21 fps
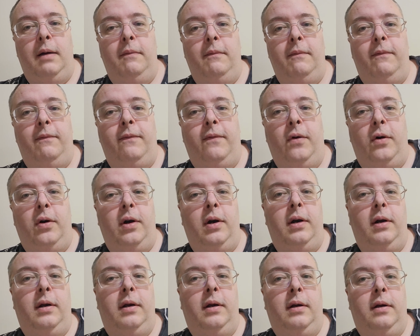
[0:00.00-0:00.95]

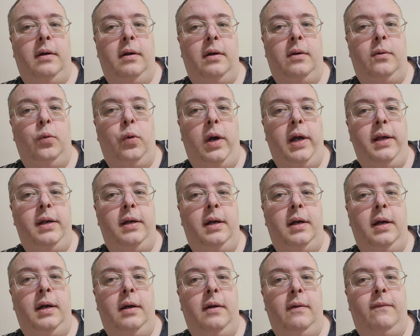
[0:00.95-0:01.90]
for
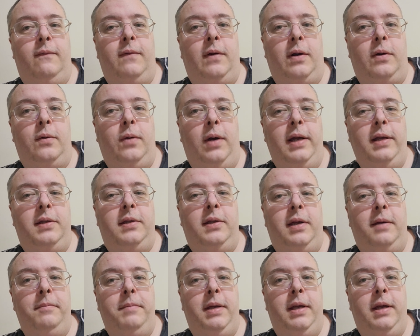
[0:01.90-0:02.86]
quite
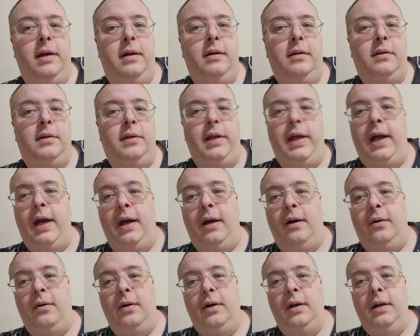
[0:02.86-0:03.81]
some years
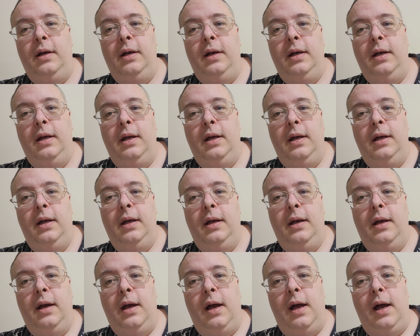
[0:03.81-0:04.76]
now,
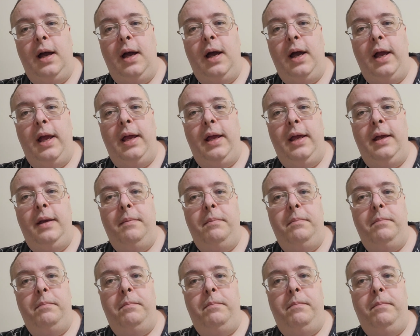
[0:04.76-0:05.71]
I
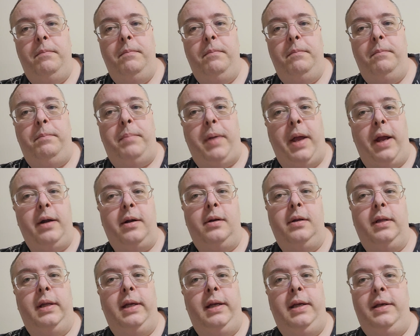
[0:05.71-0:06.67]

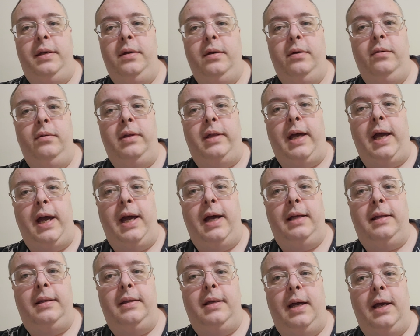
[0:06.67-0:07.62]
barely do
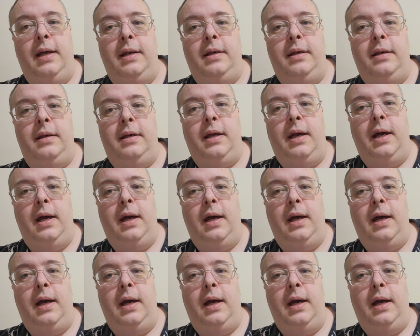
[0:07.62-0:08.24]
that. And